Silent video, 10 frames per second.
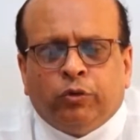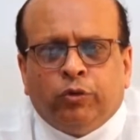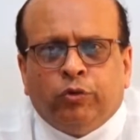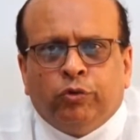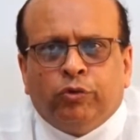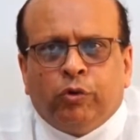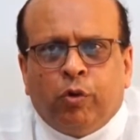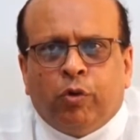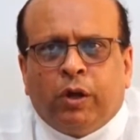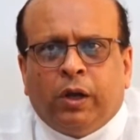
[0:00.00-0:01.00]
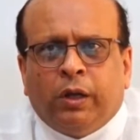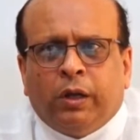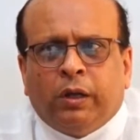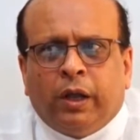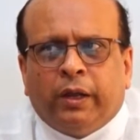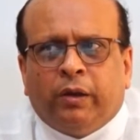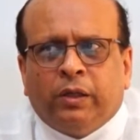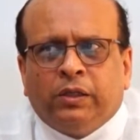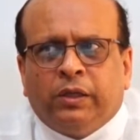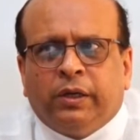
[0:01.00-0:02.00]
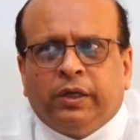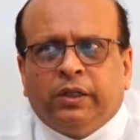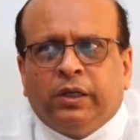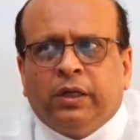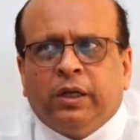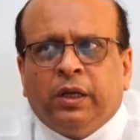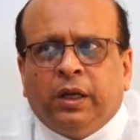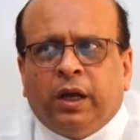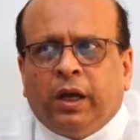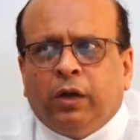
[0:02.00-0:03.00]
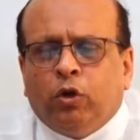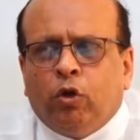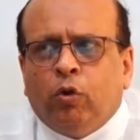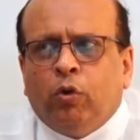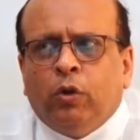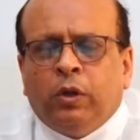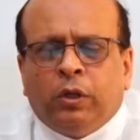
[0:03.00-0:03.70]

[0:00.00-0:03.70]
use locally in high concentration, and no